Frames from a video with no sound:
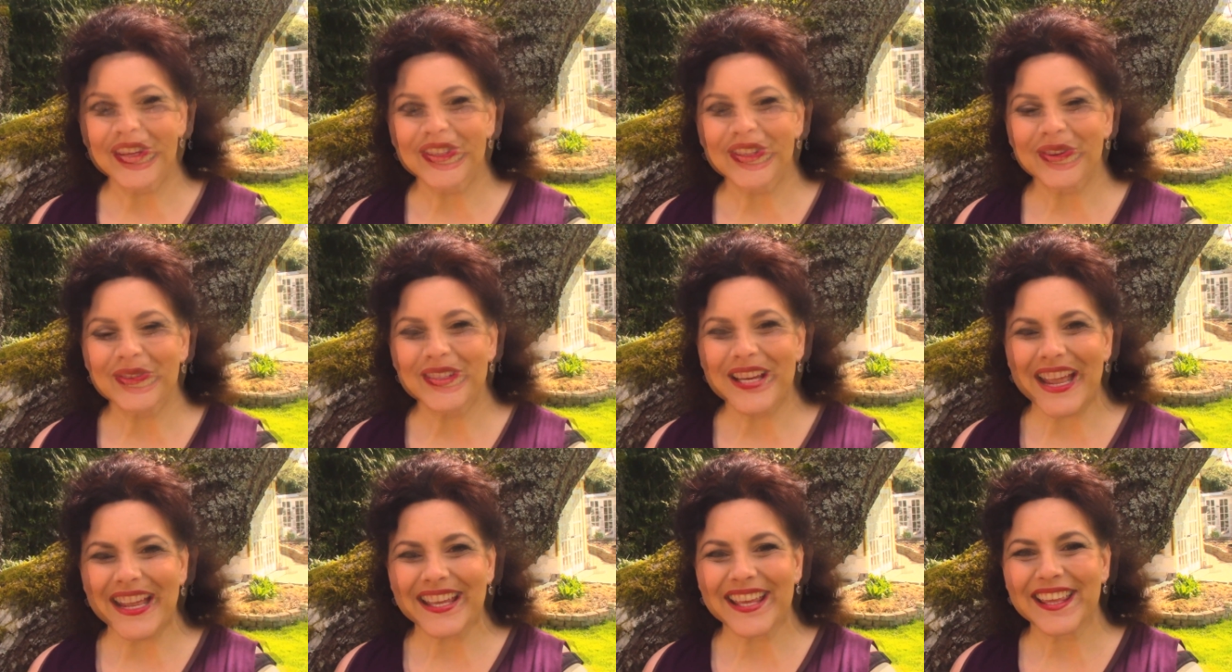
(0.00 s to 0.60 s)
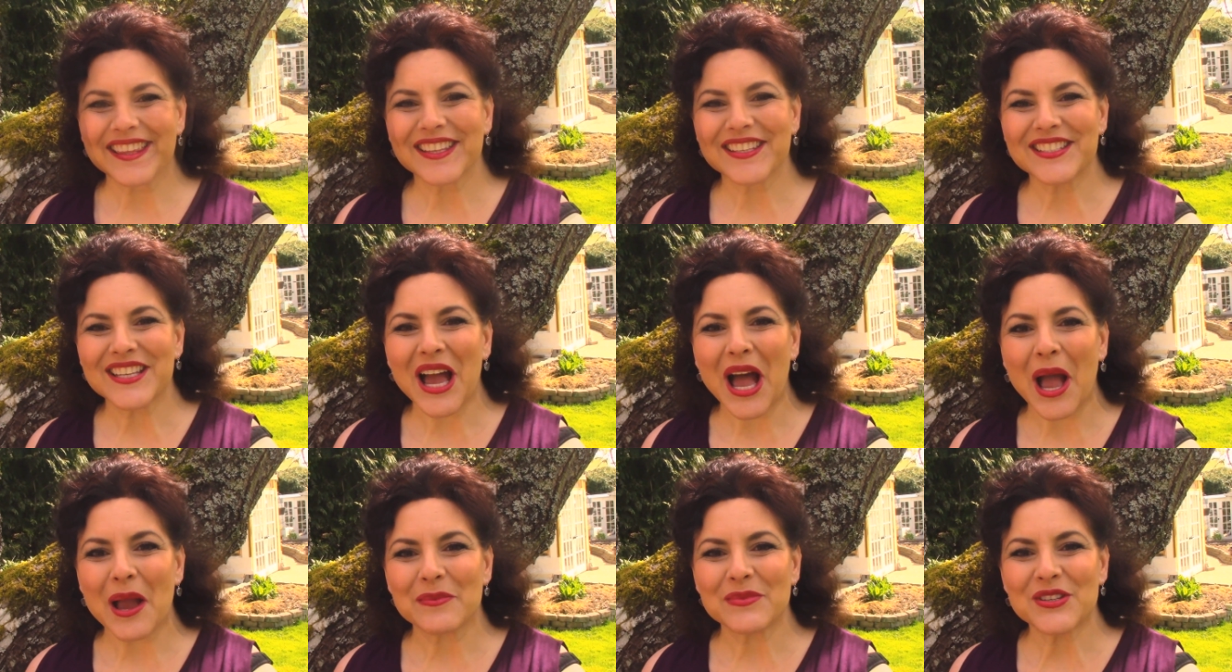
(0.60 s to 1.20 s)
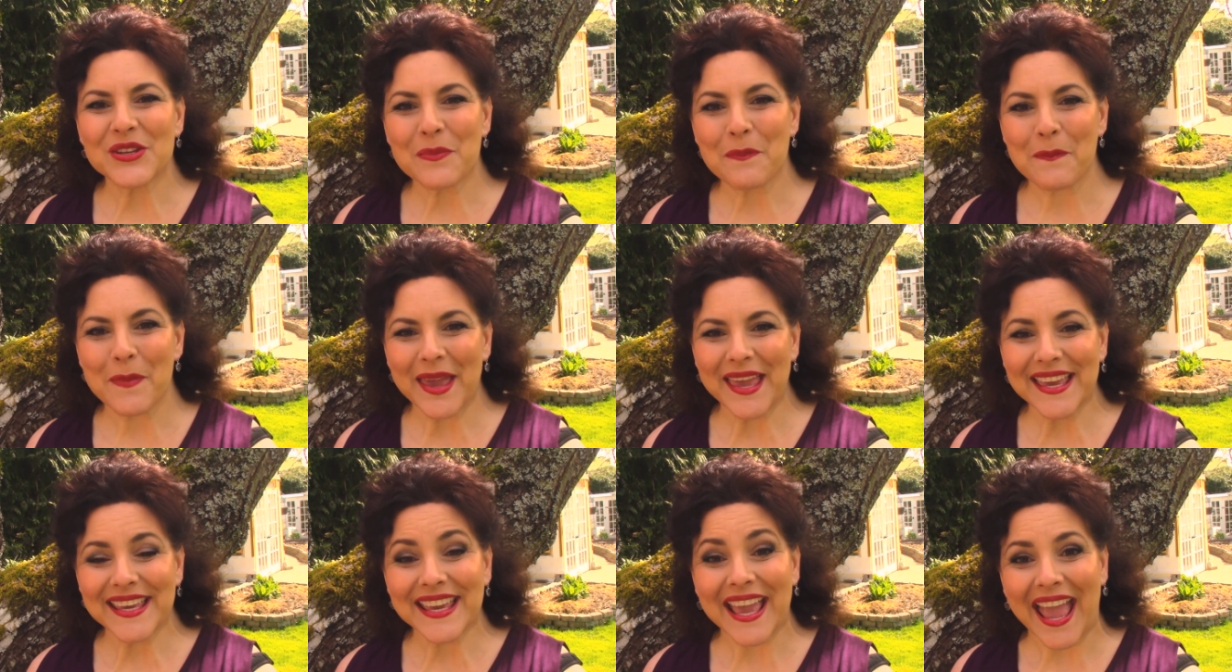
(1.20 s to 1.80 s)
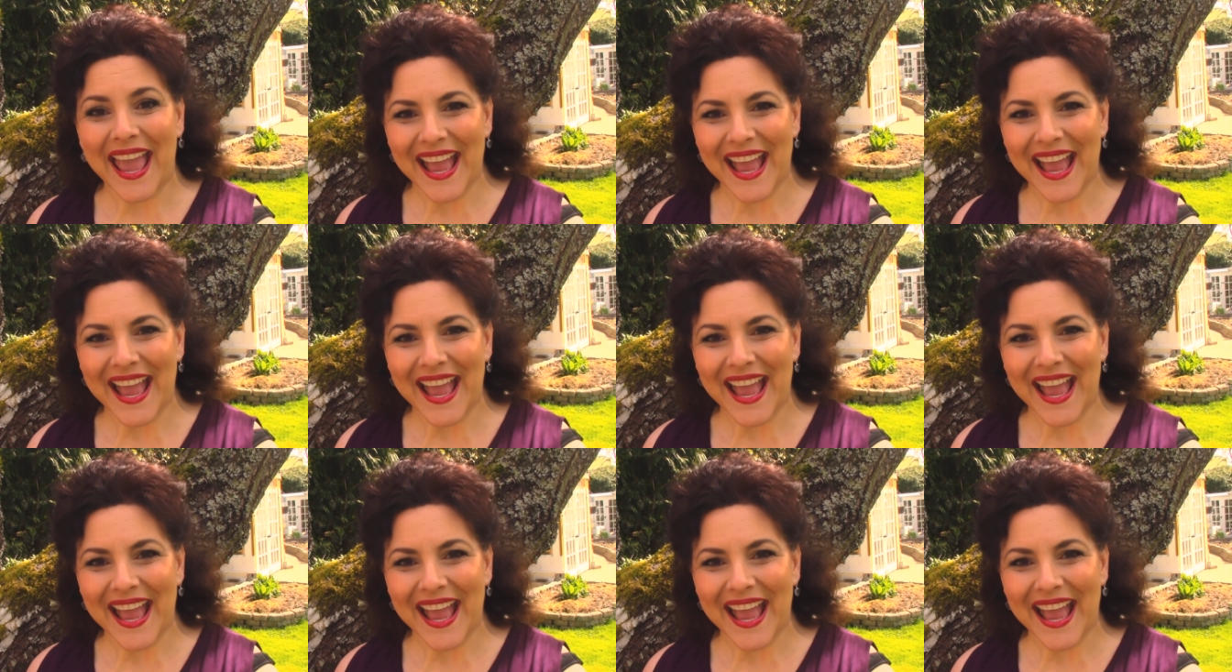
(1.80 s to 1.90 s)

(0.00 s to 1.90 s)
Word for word: So taking the time to make